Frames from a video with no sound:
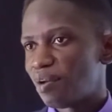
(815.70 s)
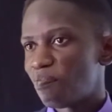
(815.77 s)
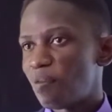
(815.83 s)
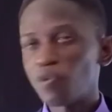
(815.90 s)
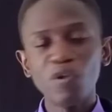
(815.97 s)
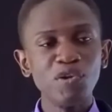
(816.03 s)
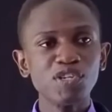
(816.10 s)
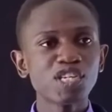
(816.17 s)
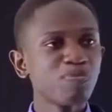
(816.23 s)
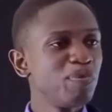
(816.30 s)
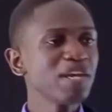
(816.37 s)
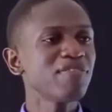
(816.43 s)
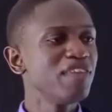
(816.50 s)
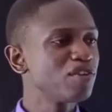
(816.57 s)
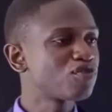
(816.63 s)
But when you
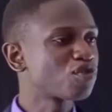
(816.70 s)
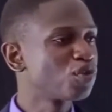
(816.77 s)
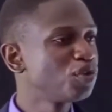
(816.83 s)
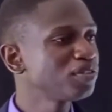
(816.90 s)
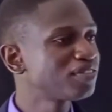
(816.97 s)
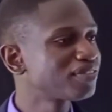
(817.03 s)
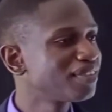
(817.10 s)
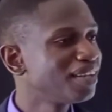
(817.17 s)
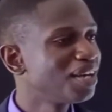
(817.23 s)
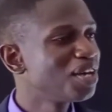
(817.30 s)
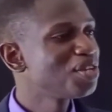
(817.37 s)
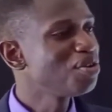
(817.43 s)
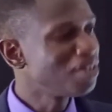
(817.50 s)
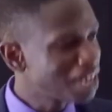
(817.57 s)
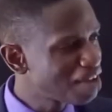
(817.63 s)
speak the truth,
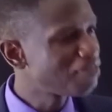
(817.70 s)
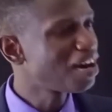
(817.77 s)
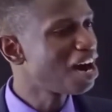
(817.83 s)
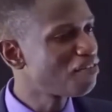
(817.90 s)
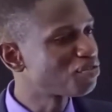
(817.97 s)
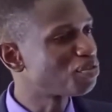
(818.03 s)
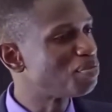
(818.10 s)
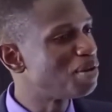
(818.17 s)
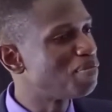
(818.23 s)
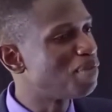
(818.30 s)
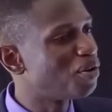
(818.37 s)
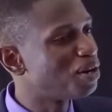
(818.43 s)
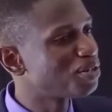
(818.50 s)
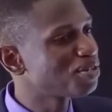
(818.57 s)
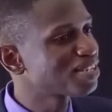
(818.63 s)
you never have to remember
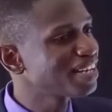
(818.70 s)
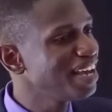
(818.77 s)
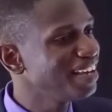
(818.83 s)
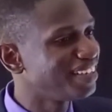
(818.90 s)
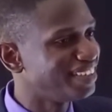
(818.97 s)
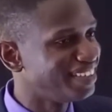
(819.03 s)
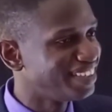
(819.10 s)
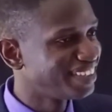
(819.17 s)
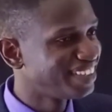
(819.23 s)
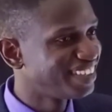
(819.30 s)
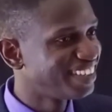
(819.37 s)
what you said.